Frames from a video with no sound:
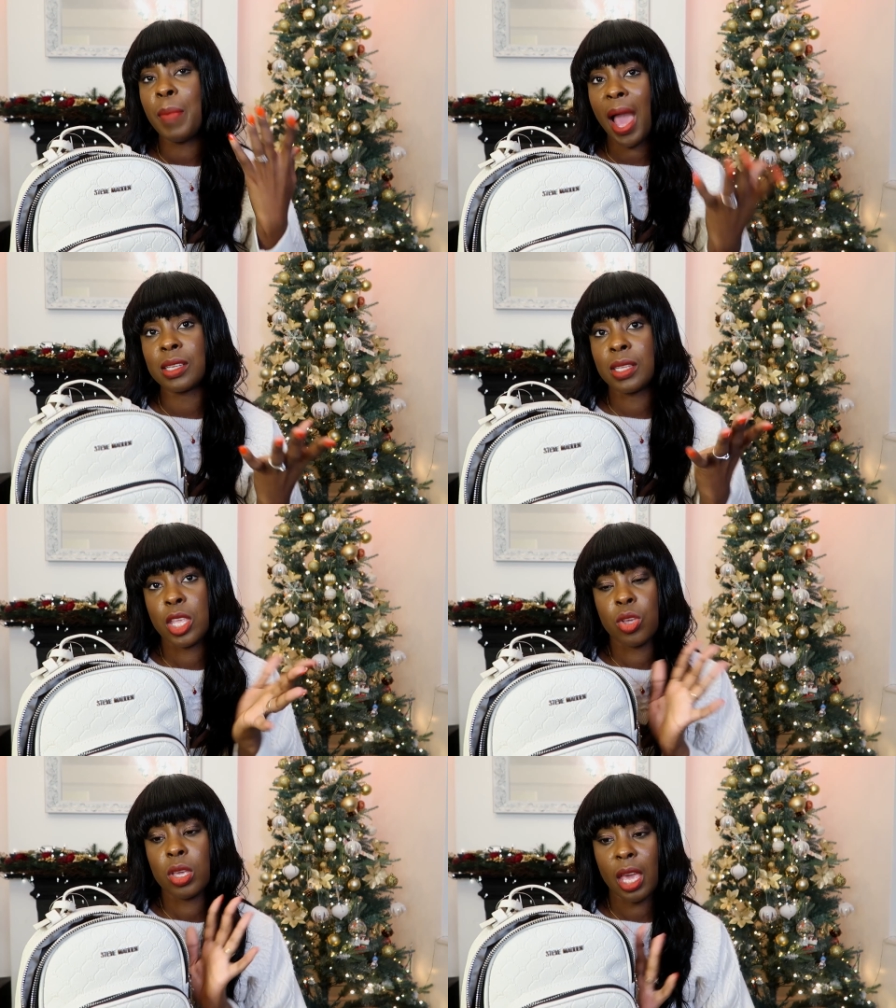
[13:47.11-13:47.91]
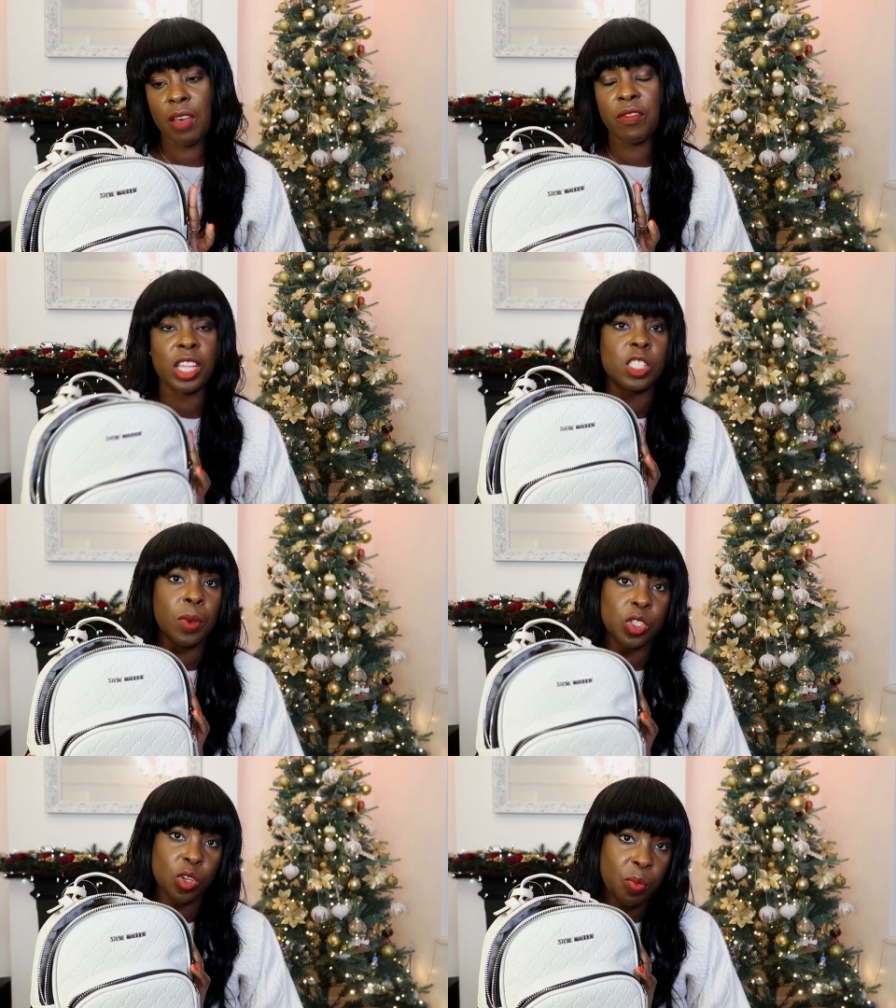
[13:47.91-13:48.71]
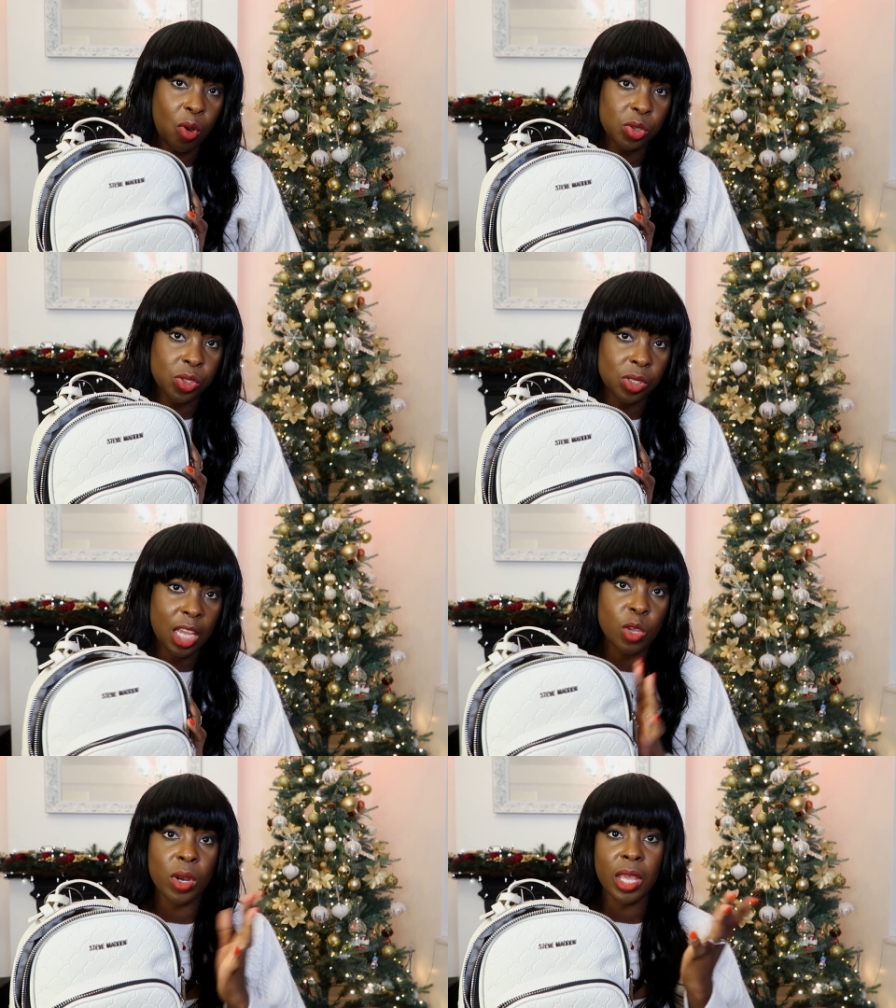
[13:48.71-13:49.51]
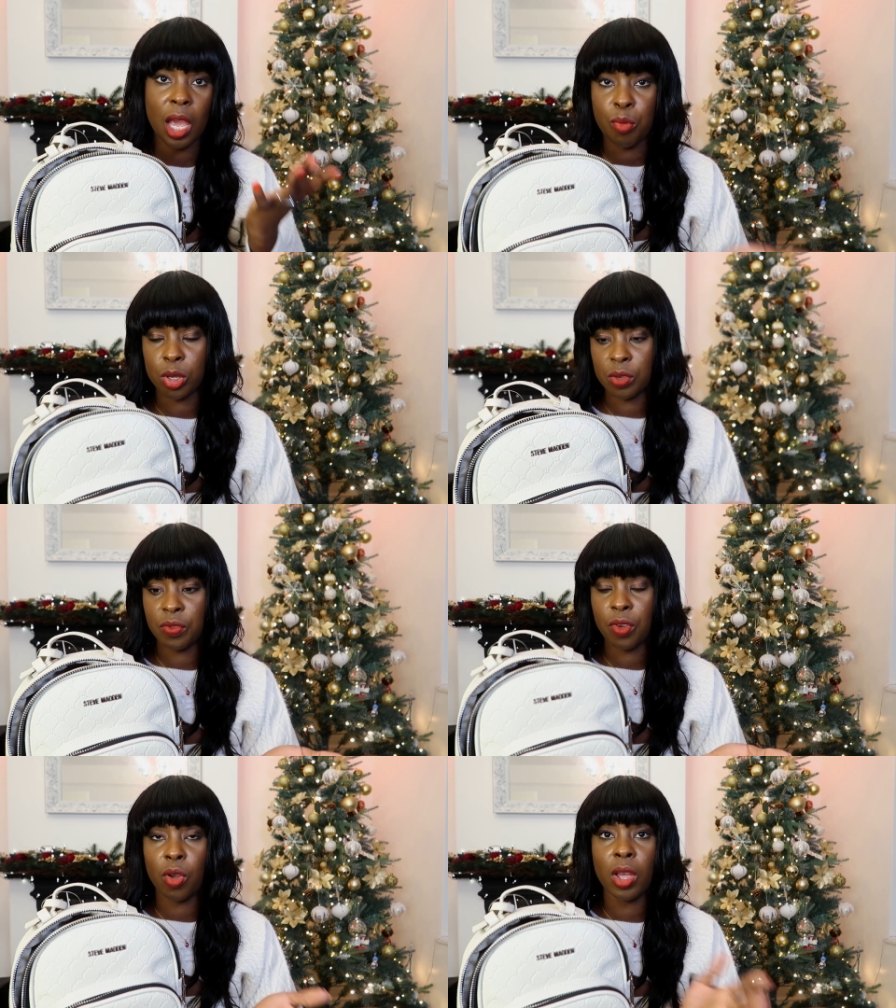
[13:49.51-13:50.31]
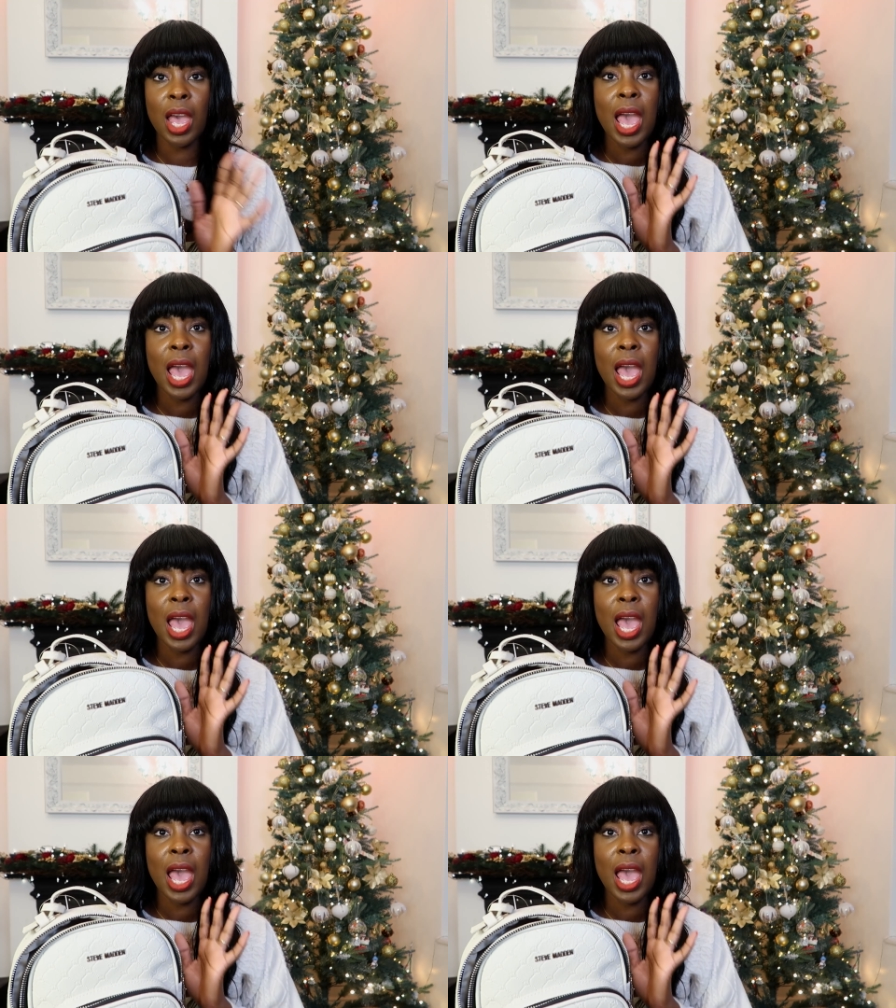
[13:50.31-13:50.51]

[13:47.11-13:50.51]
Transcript: bags that you can get for that special person that you want to get a present for